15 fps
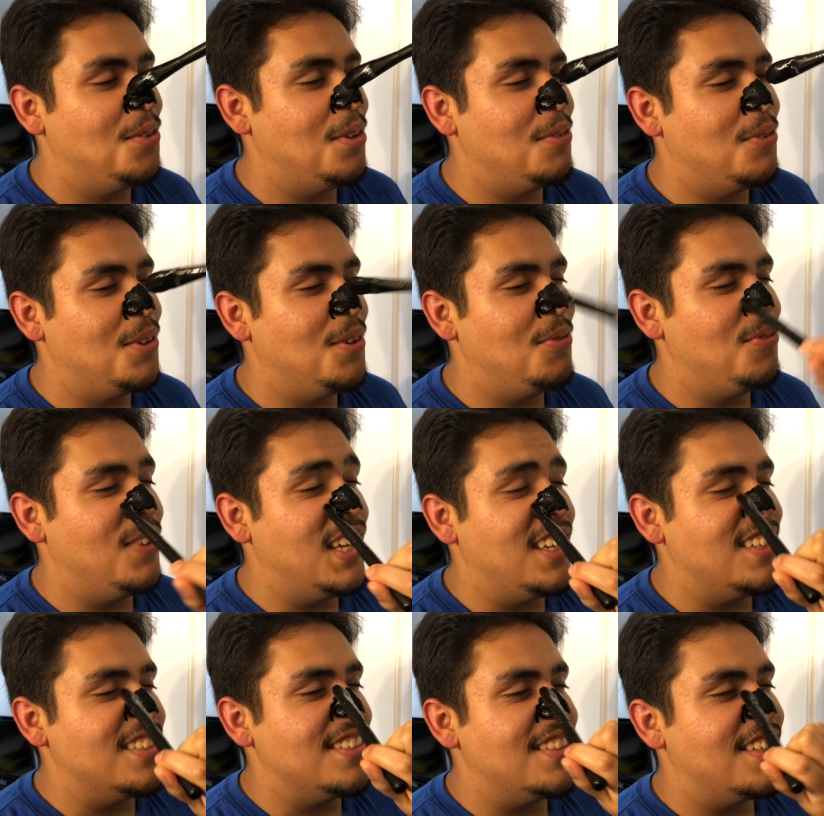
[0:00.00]
do it for the
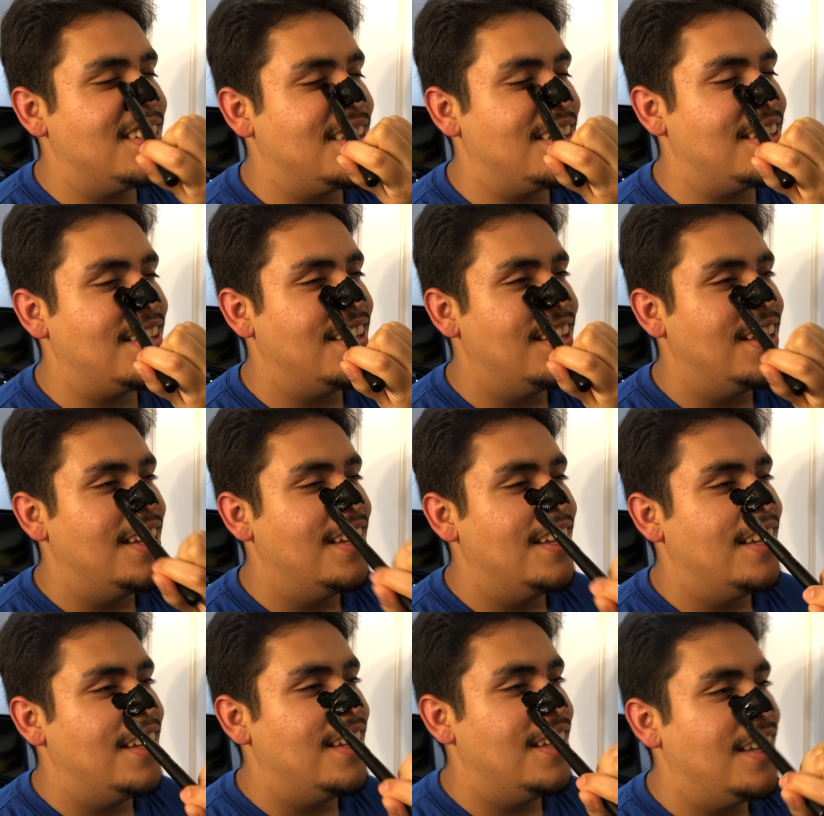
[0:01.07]
fan. Wait, right. it,
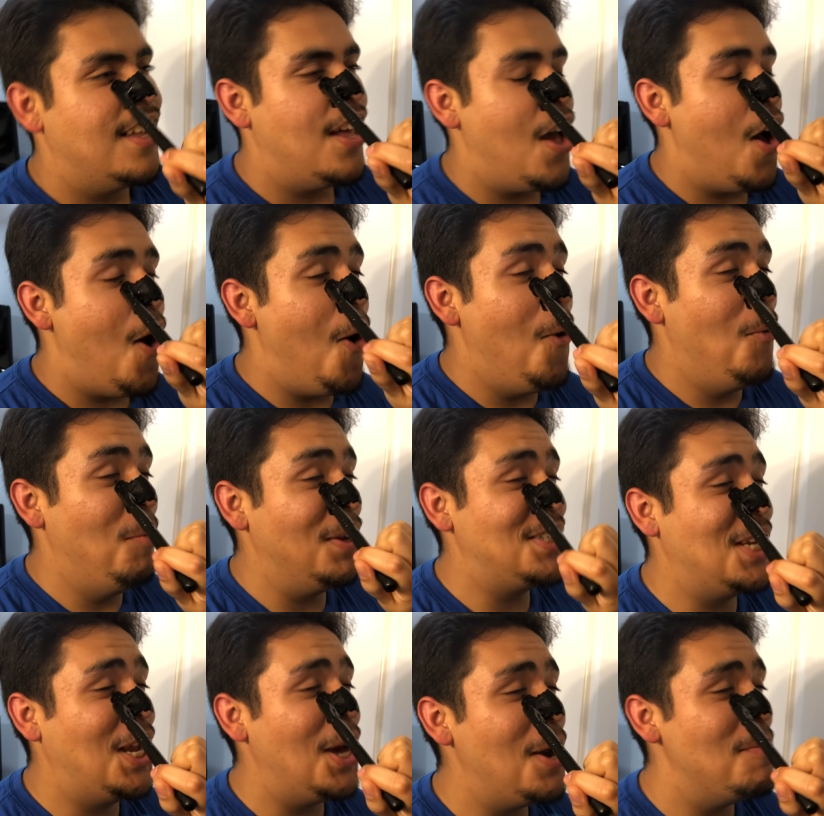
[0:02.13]
oh my god. What?
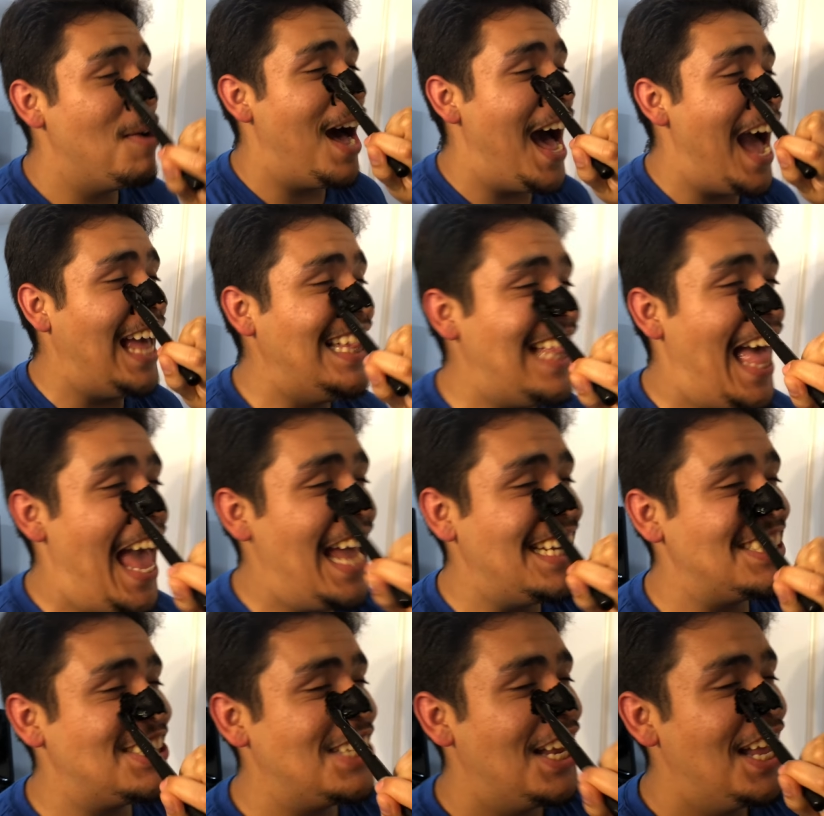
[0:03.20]
she got on my
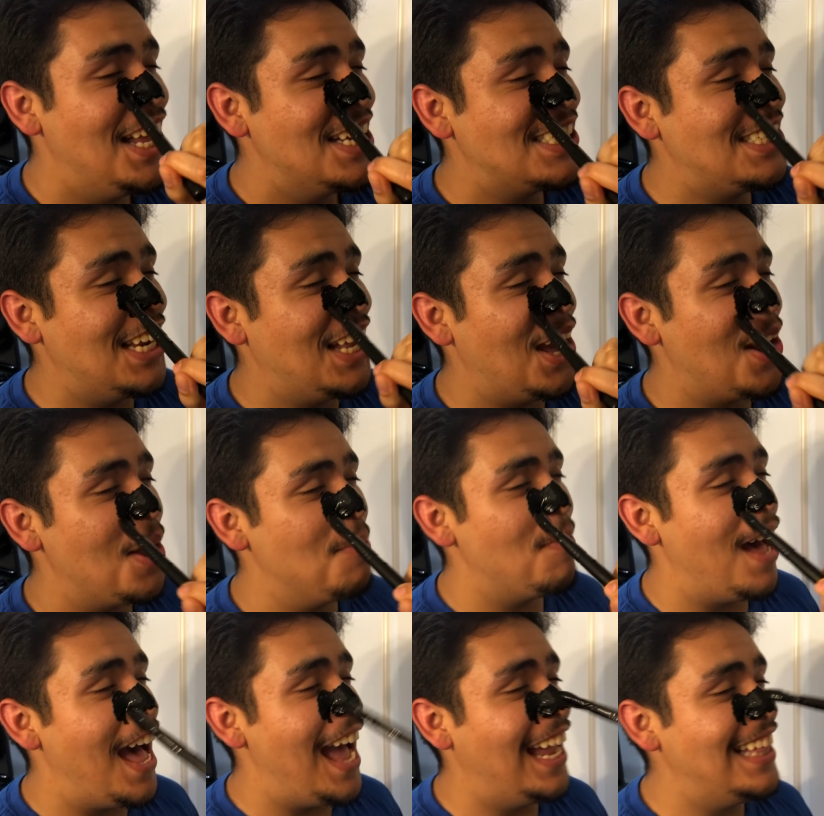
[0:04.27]
eyelash. She got on
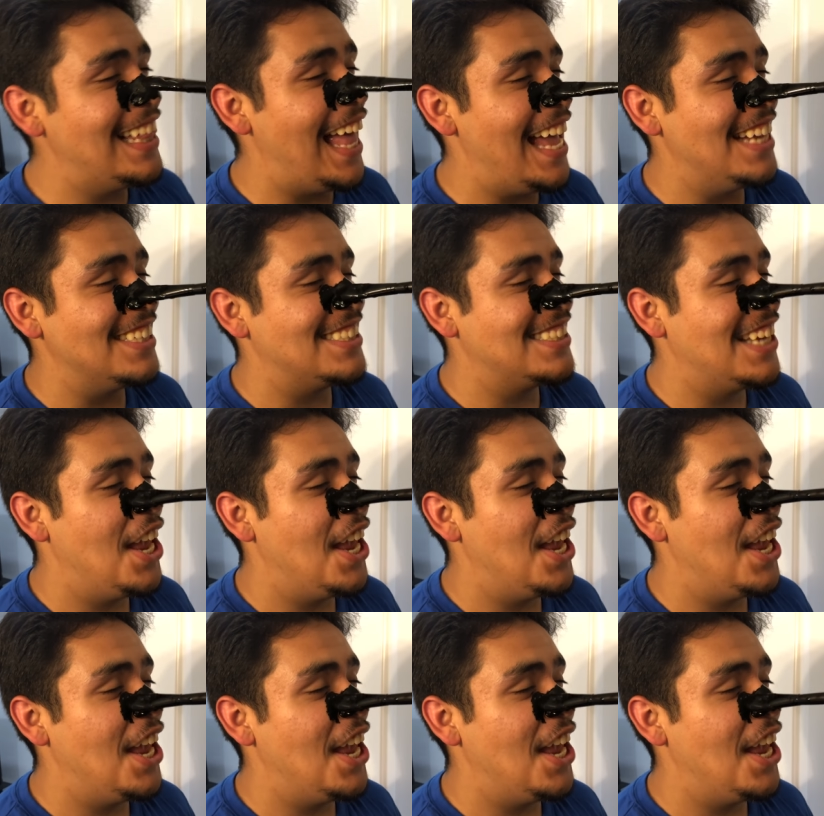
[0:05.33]
my eyelash. No,